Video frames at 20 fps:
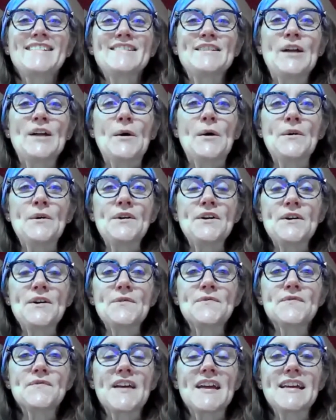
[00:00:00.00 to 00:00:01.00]
Lower
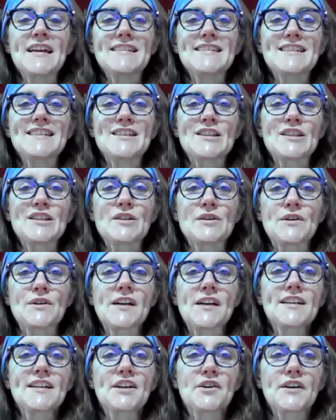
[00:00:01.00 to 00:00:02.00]
your feet to
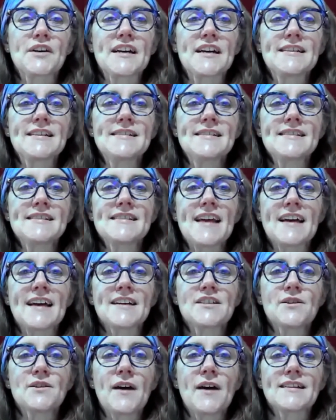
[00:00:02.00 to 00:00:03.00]
30 degrees
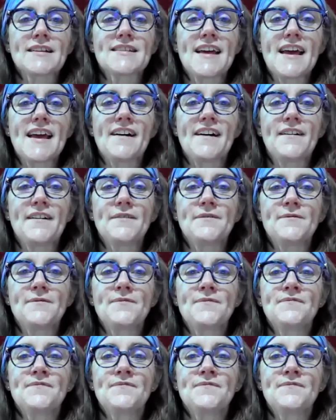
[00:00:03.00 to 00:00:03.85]
as you exhale,